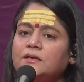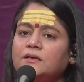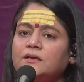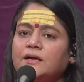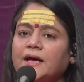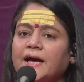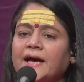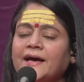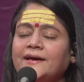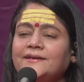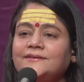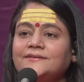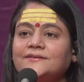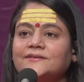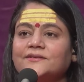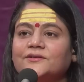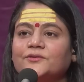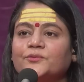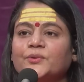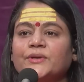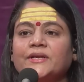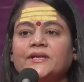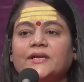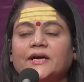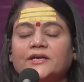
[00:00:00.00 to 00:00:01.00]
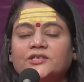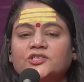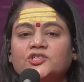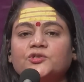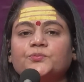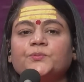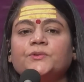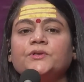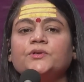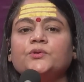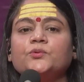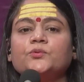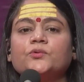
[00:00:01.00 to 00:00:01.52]
And when
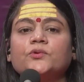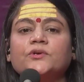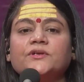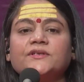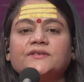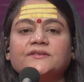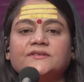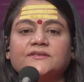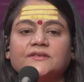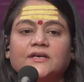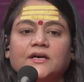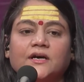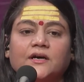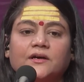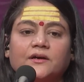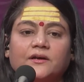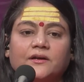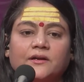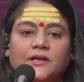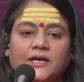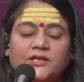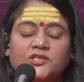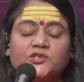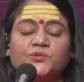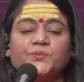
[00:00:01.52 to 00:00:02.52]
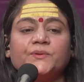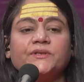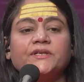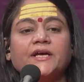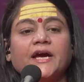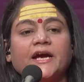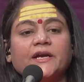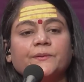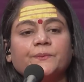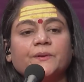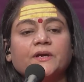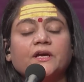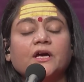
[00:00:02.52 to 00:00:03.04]
Lakshman
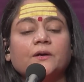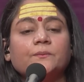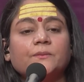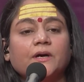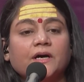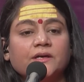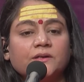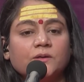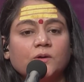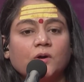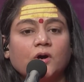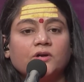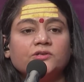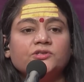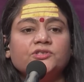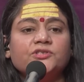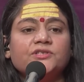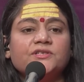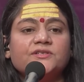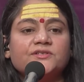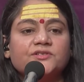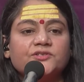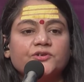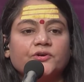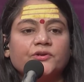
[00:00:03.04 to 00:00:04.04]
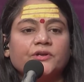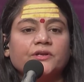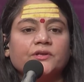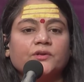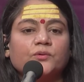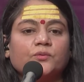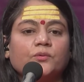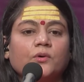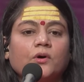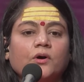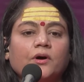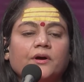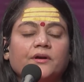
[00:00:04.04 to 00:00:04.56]
had become unconscious during the
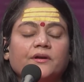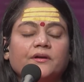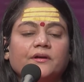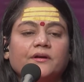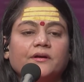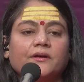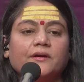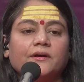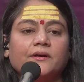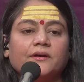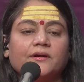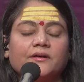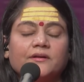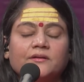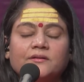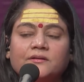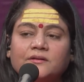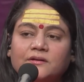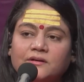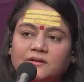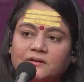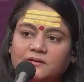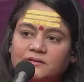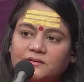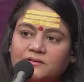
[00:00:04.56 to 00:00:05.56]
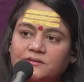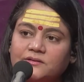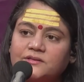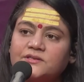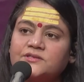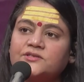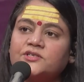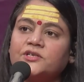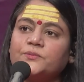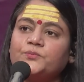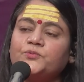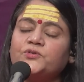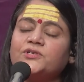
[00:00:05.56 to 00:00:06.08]
war, the
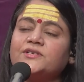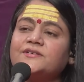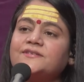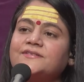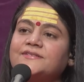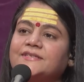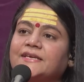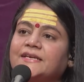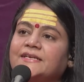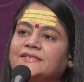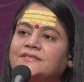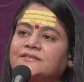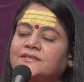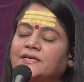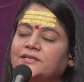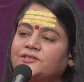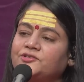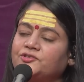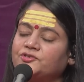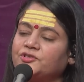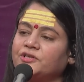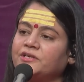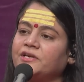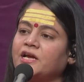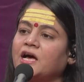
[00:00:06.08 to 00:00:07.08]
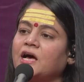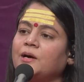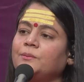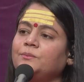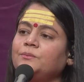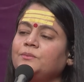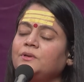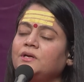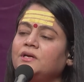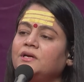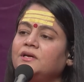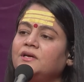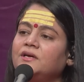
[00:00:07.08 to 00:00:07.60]
scripture says that Shri Ram,
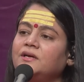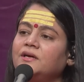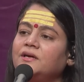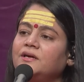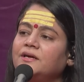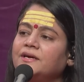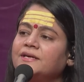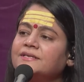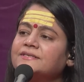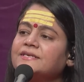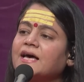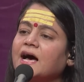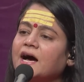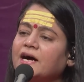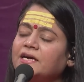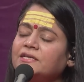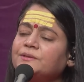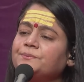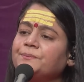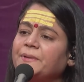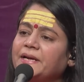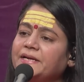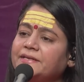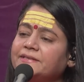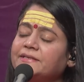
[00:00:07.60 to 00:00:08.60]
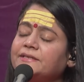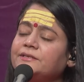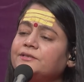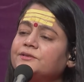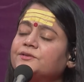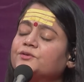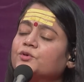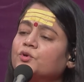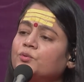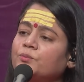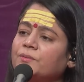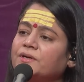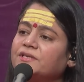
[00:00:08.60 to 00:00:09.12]
his heart melted
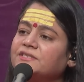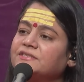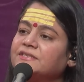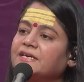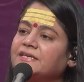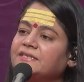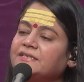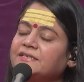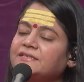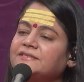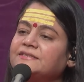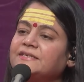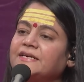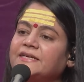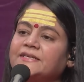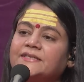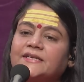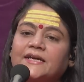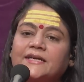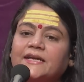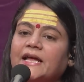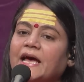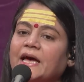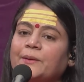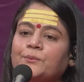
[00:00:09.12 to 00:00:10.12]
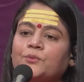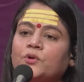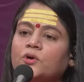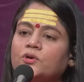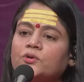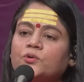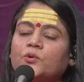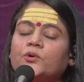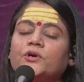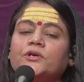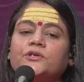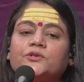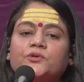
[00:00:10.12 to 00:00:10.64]
so much that he said that I'm not
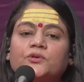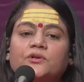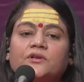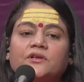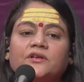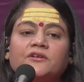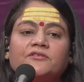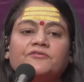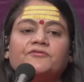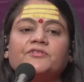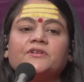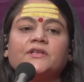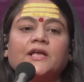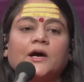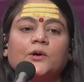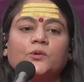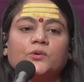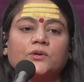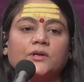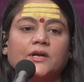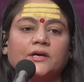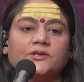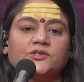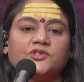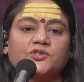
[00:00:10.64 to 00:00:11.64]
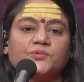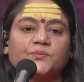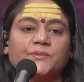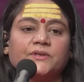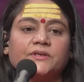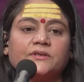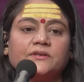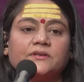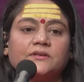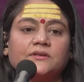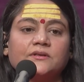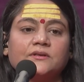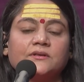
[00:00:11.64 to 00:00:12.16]
going to live without Lakshman.